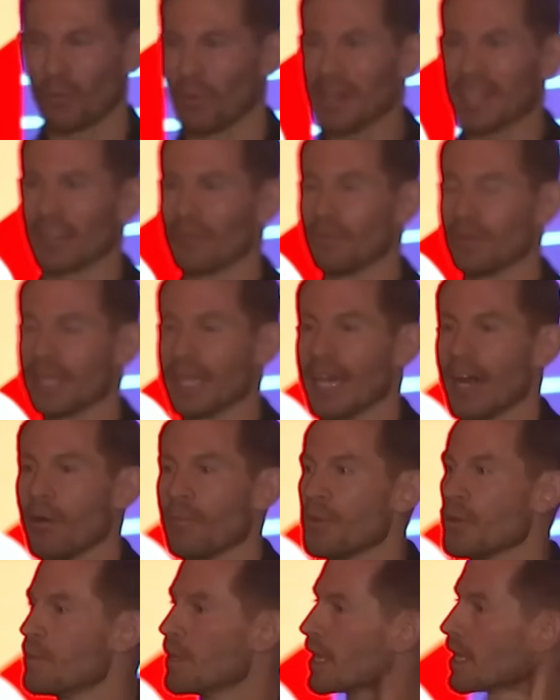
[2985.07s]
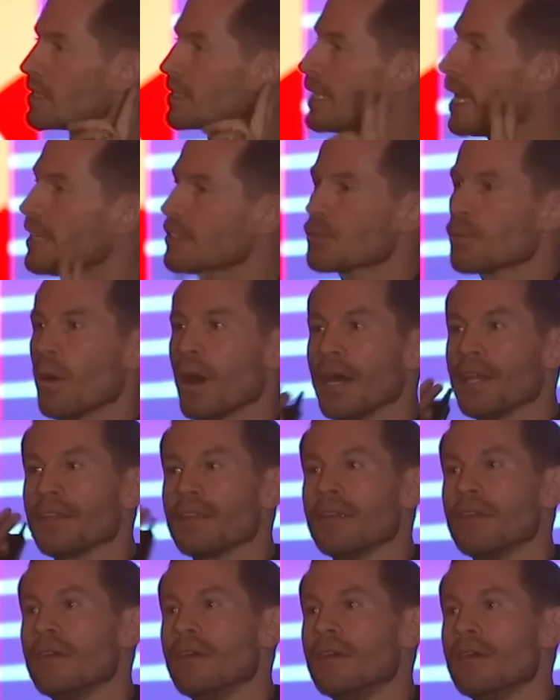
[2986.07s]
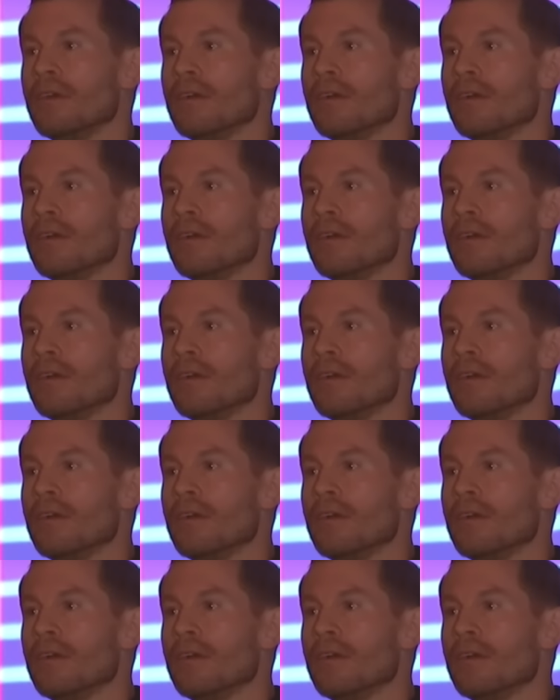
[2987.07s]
We can really help you, because that's what